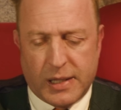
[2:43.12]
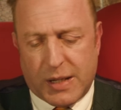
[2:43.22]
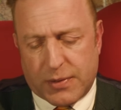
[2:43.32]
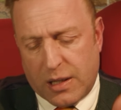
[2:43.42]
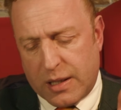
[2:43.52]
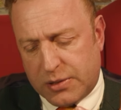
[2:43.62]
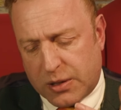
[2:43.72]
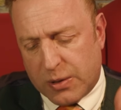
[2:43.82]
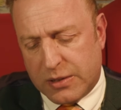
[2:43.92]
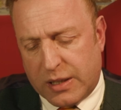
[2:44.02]
Nevertheless,
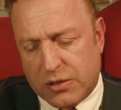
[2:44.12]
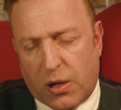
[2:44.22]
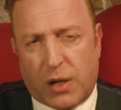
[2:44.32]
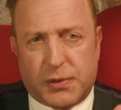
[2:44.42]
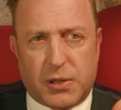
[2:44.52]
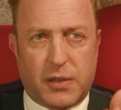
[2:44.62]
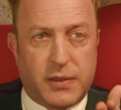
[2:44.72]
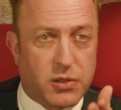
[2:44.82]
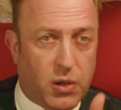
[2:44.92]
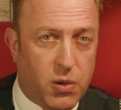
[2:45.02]
Kerensky's offer of
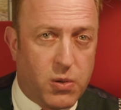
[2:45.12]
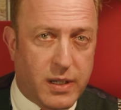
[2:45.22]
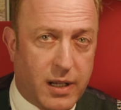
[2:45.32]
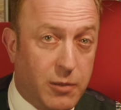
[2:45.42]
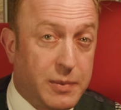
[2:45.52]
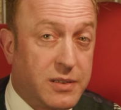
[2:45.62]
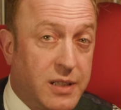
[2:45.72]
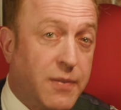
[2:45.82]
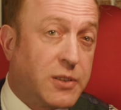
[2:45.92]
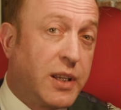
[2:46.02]
his own help is
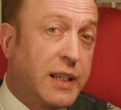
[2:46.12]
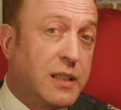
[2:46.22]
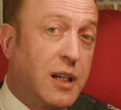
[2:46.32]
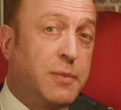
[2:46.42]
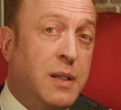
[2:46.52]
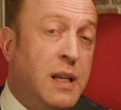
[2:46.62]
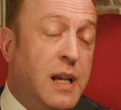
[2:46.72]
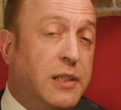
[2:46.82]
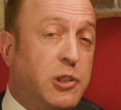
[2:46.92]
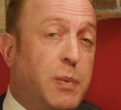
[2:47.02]
never taken up,
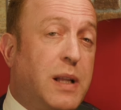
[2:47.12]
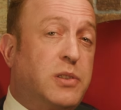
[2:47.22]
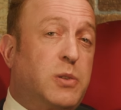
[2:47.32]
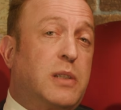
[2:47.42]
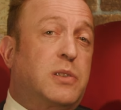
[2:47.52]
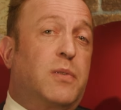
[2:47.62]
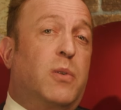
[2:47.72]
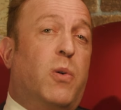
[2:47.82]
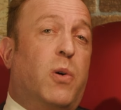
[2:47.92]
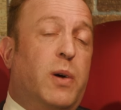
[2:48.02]
and he spends the rest of
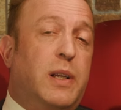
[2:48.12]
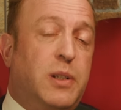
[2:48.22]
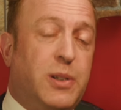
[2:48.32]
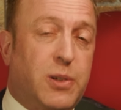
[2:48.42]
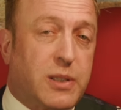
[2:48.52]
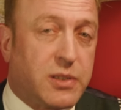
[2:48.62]
the war in New York